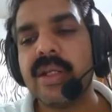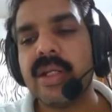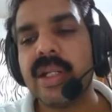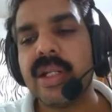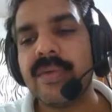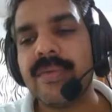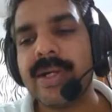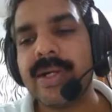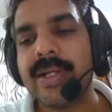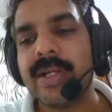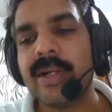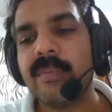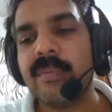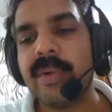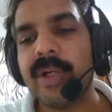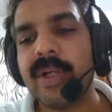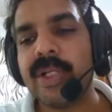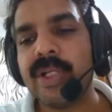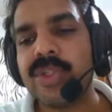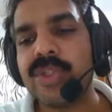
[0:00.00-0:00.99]
divided
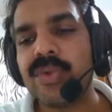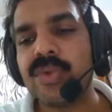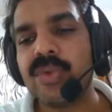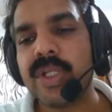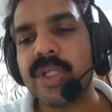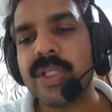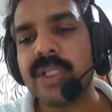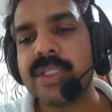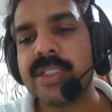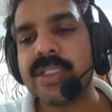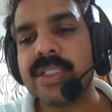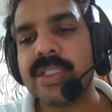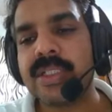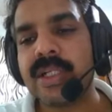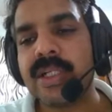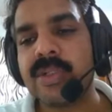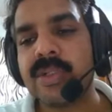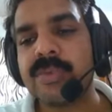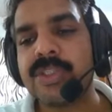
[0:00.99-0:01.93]
by 2, and that's equal to